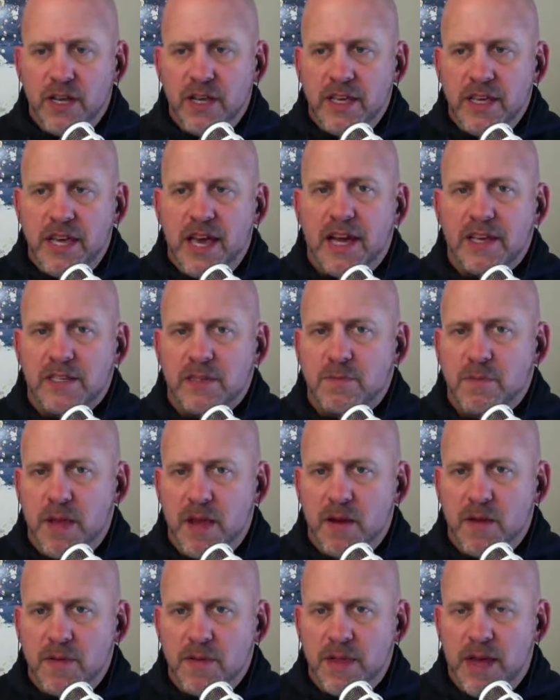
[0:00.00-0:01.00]

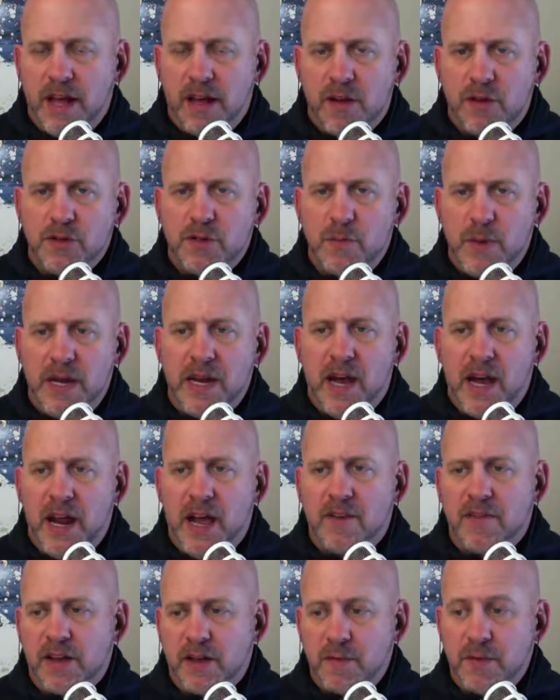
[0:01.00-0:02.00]
that coach may not
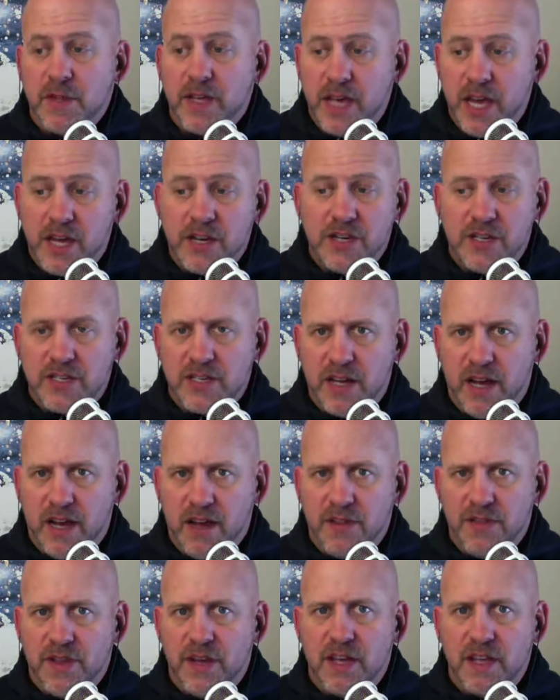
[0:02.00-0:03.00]
have a communication
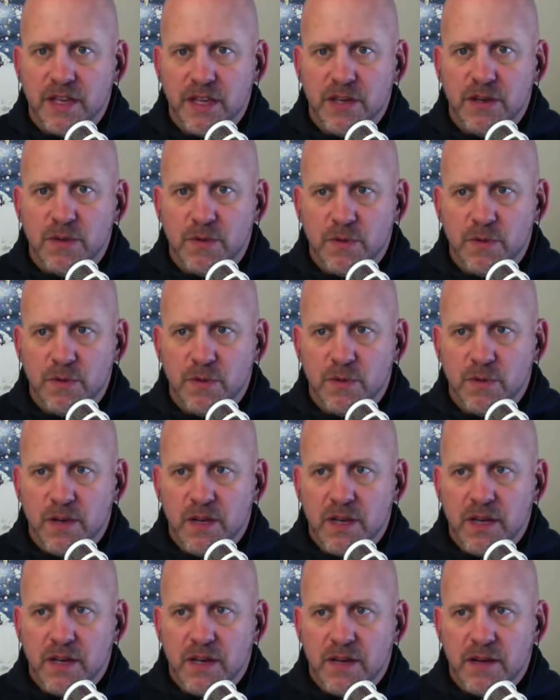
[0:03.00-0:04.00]
style that you
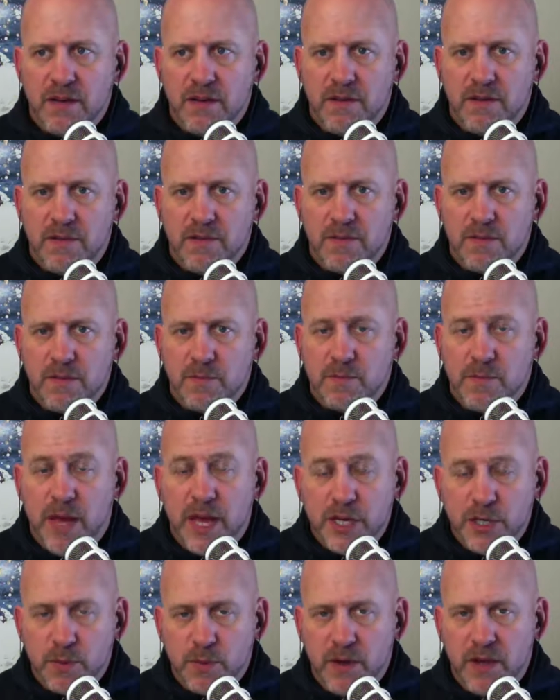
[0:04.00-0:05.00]

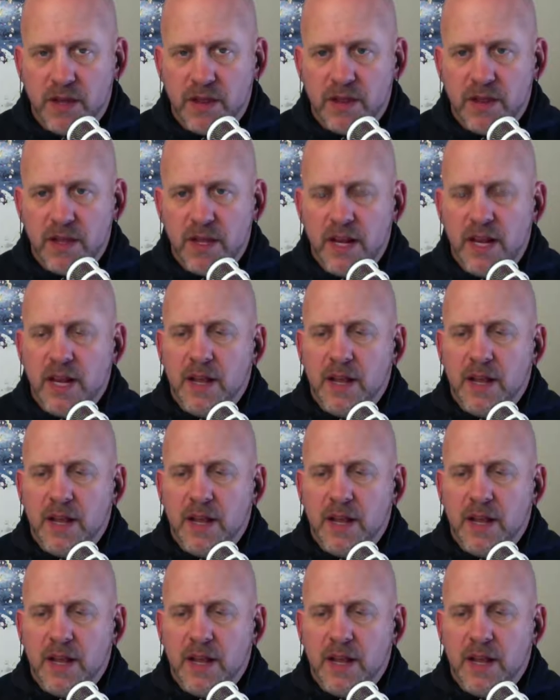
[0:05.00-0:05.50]
mesh with,